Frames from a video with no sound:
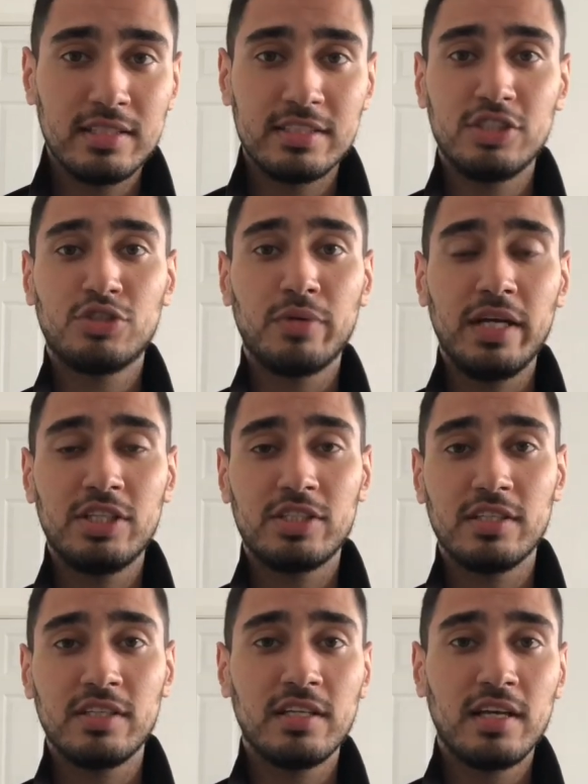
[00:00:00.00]

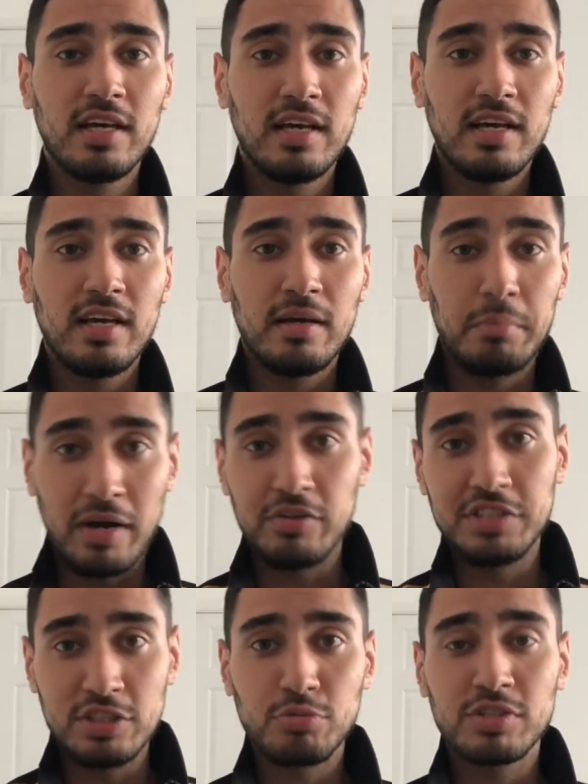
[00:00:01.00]
situation.
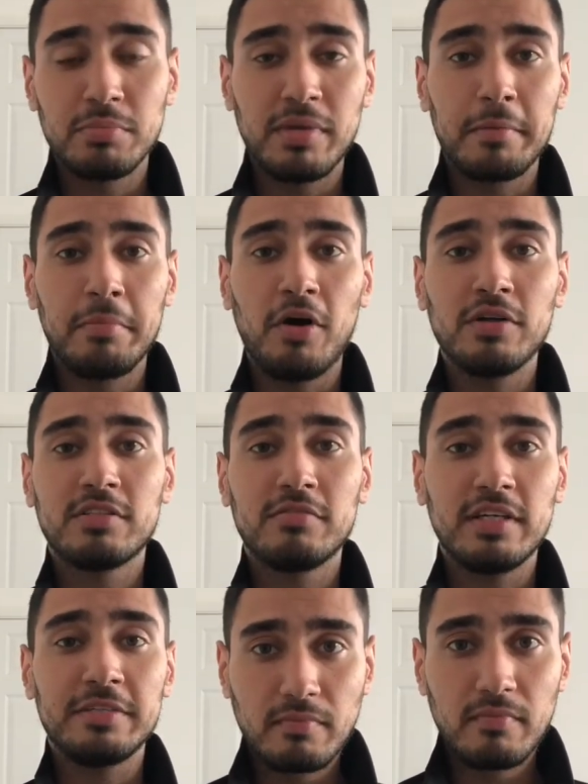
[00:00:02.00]
Perisic was a big part of
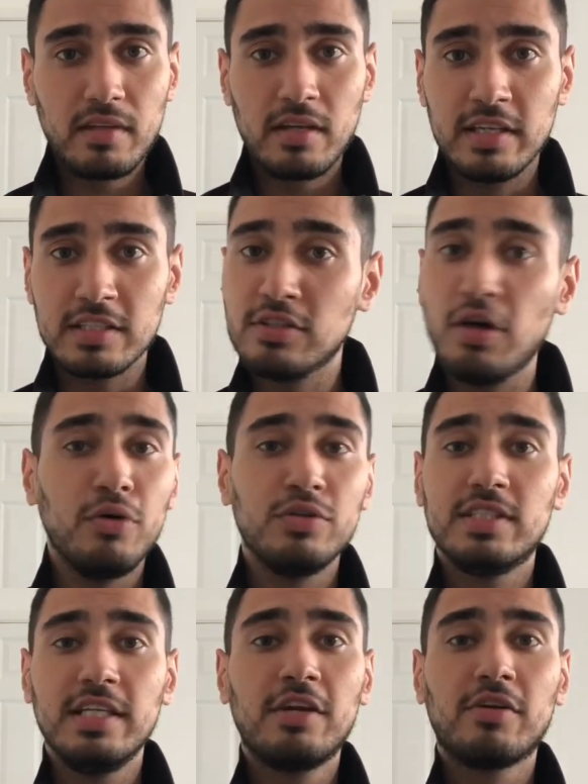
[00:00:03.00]
it. It's no
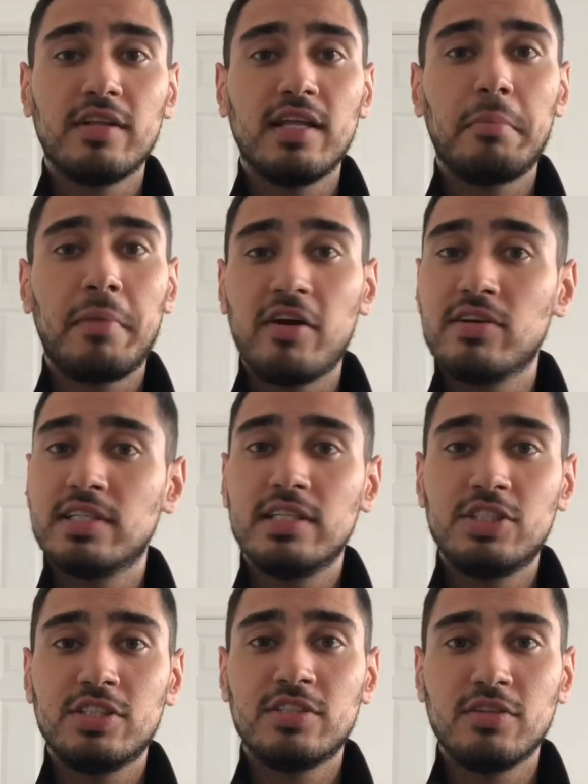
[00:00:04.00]
secret that
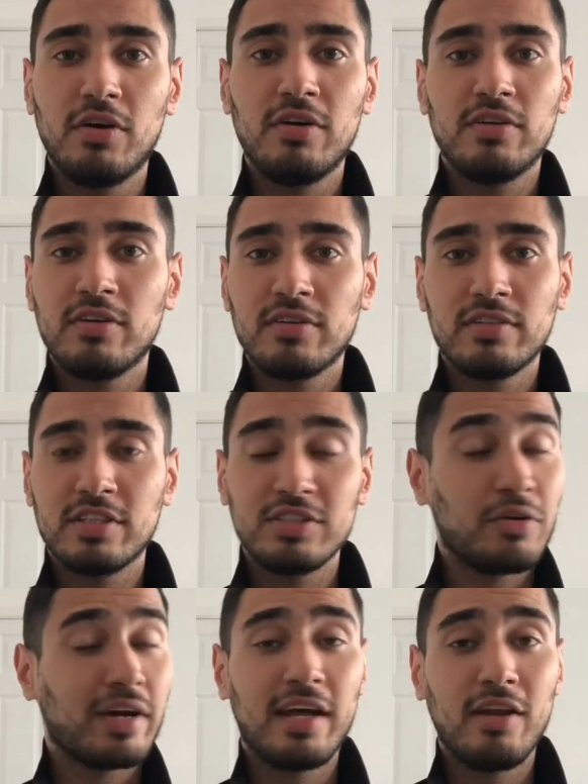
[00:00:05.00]
Perisic does
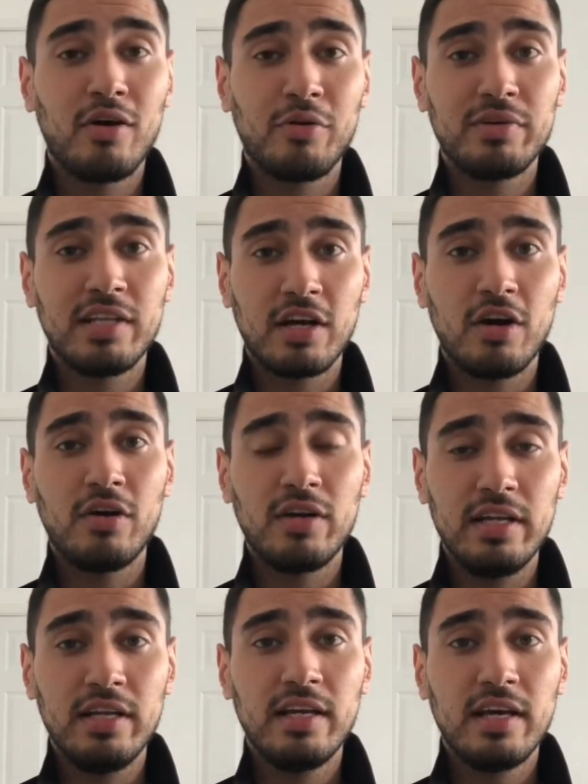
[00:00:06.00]
not get along with
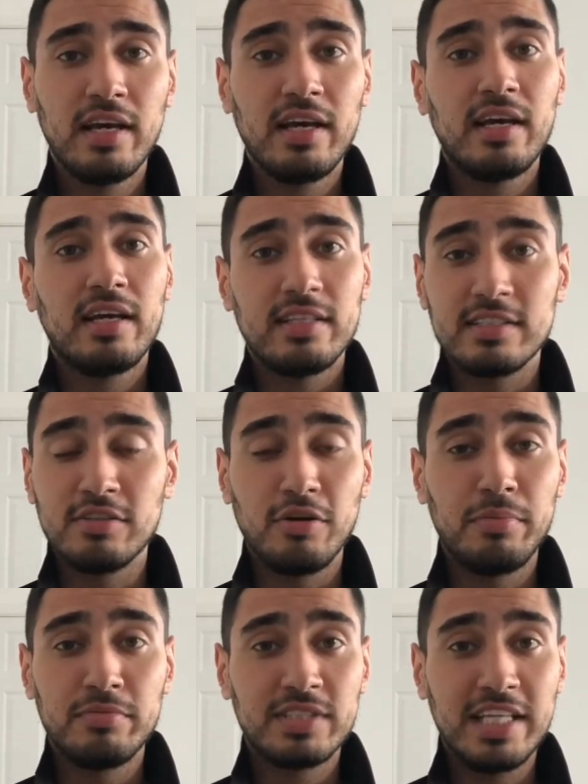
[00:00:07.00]
Icardi. There's
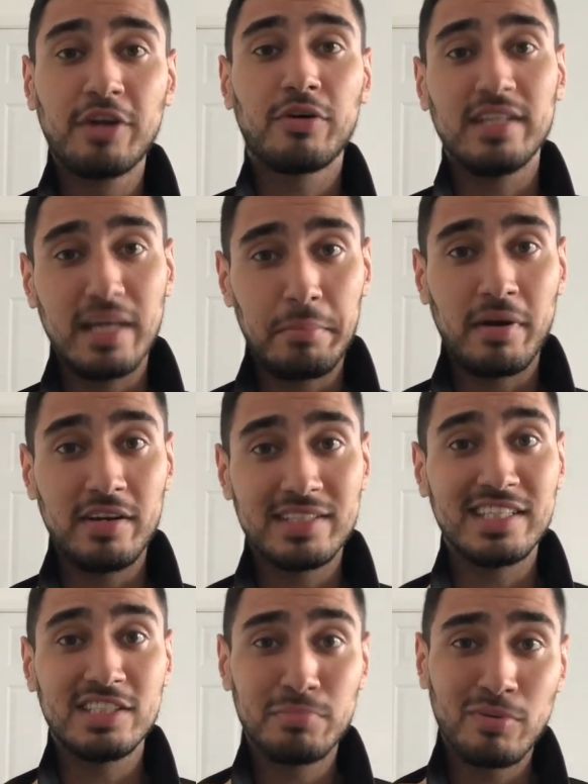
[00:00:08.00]
no secret that
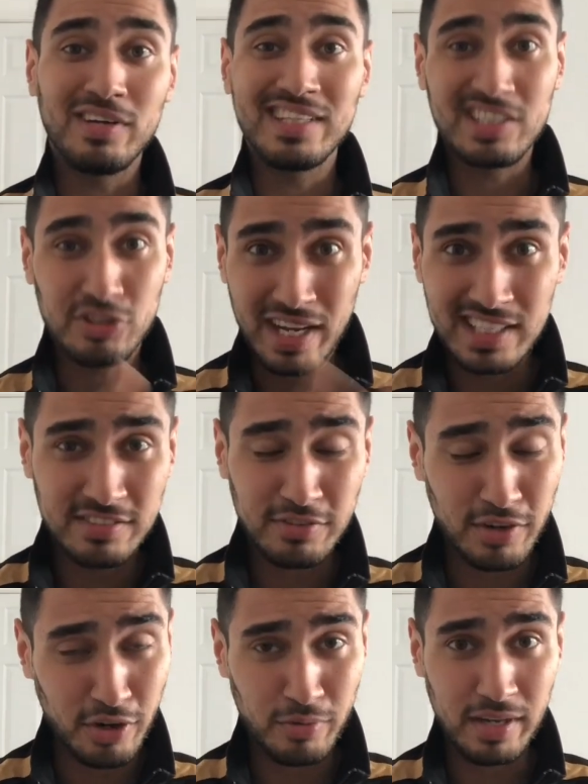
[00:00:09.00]
Perisic put in a transfer
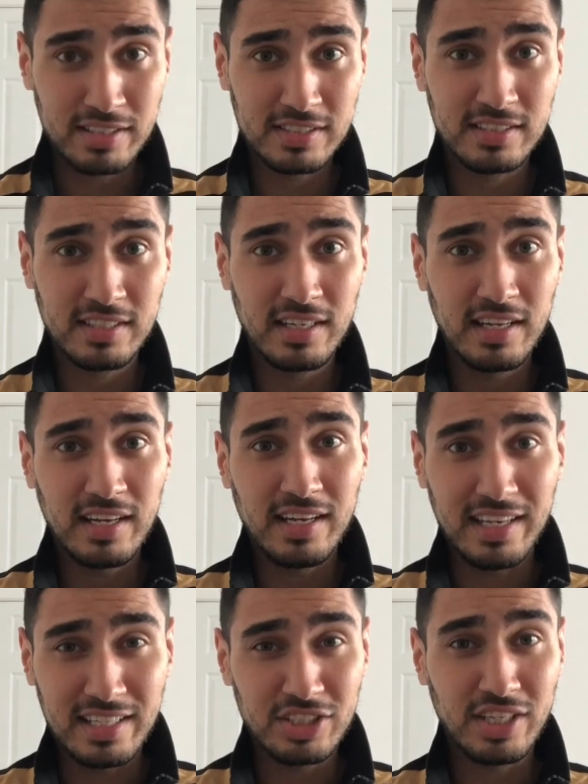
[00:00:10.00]
request
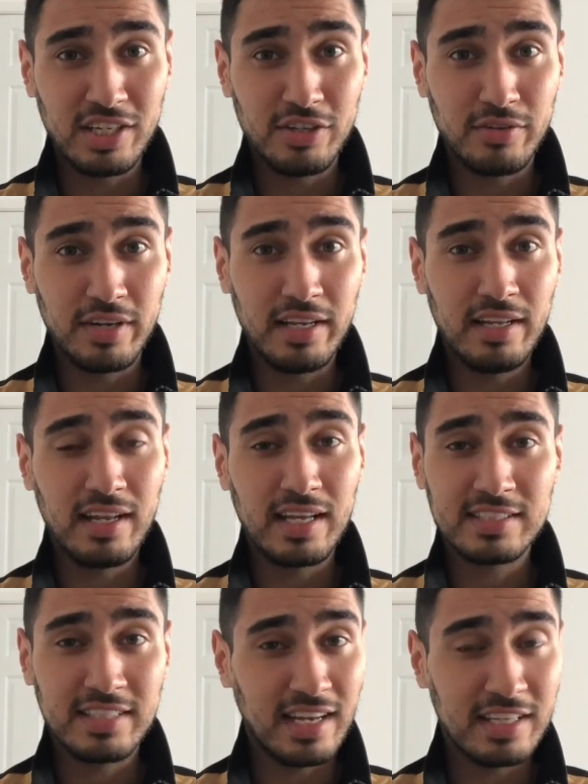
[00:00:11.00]
in January
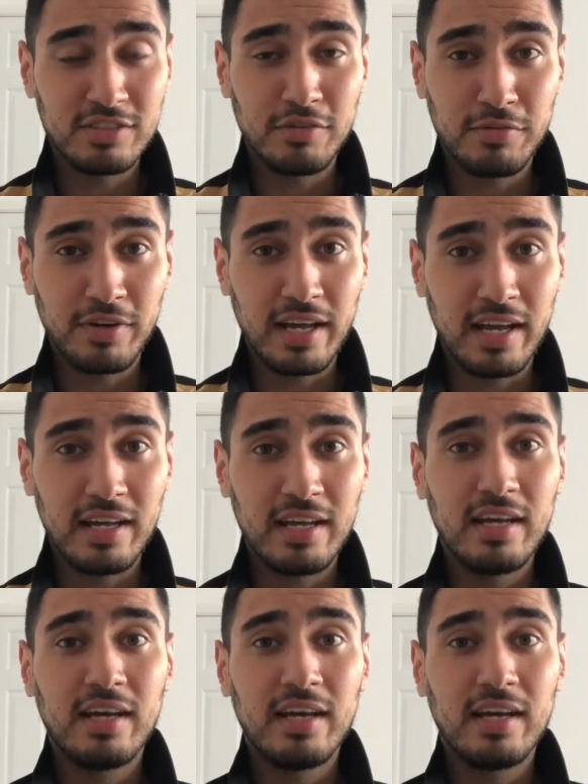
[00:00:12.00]
last year. Let's not forget.